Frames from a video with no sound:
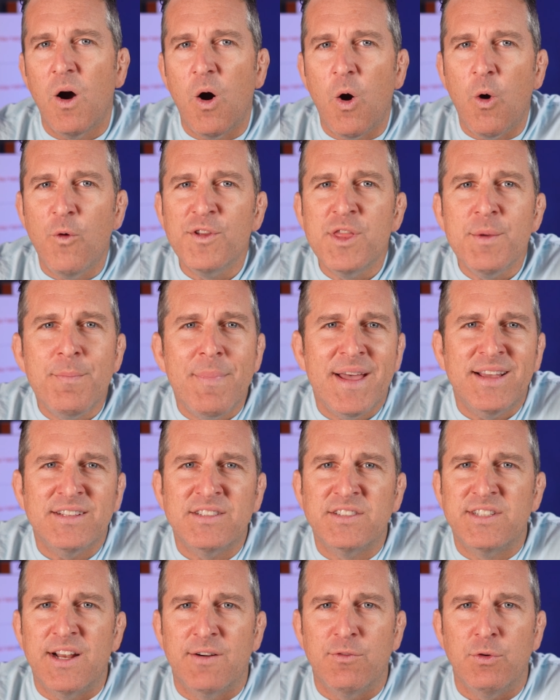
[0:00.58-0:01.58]
Over the past
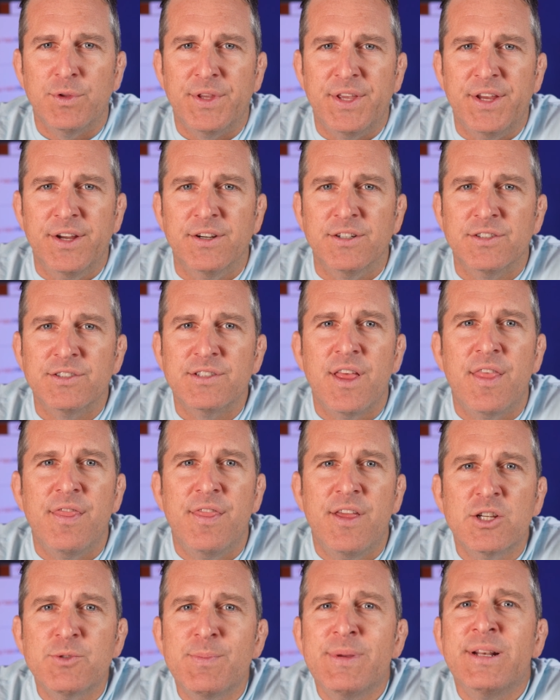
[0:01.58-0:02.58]
several years,
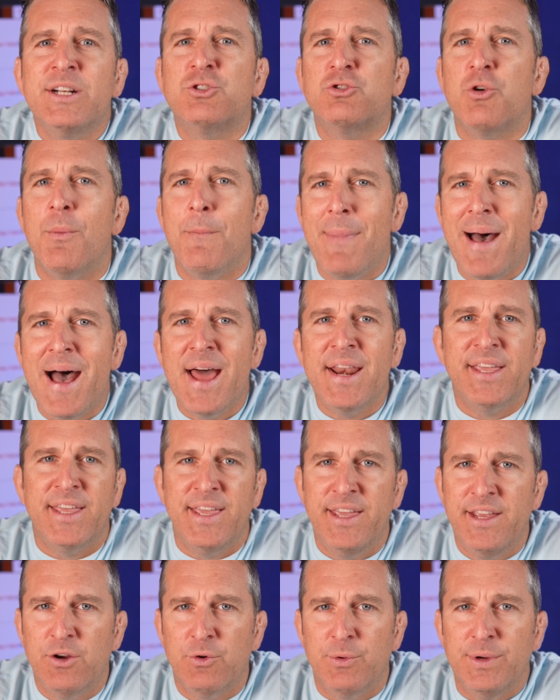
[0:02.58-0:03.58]
there's been a dramatic
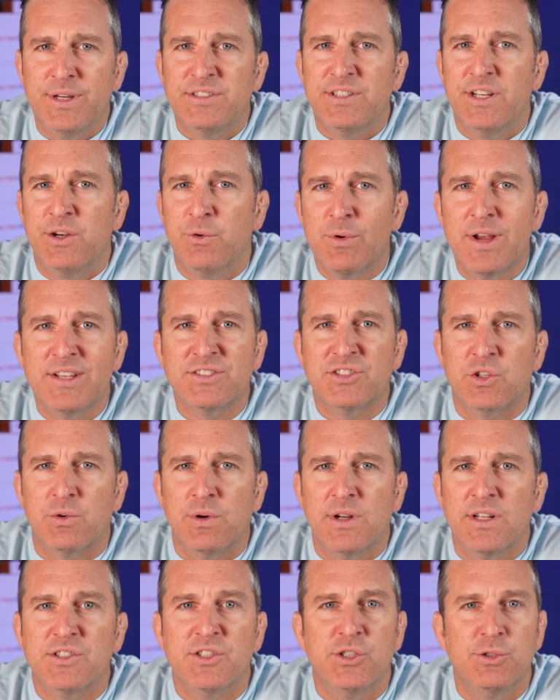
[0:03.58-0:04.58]
increase in
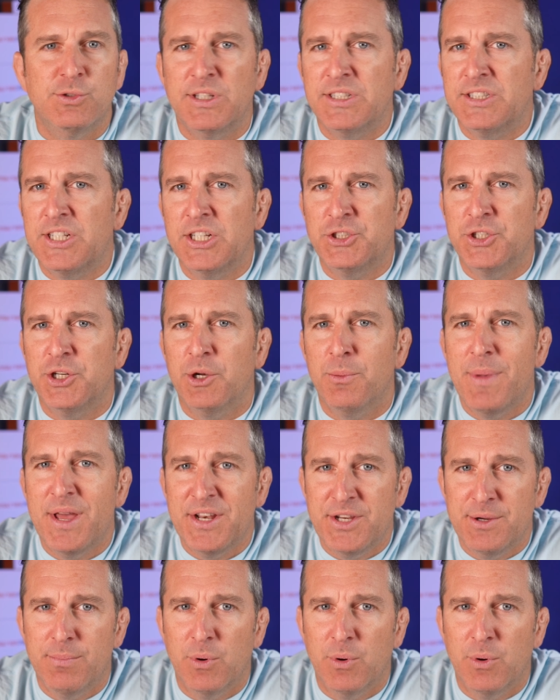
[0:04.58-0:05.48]
restaurants using digital menu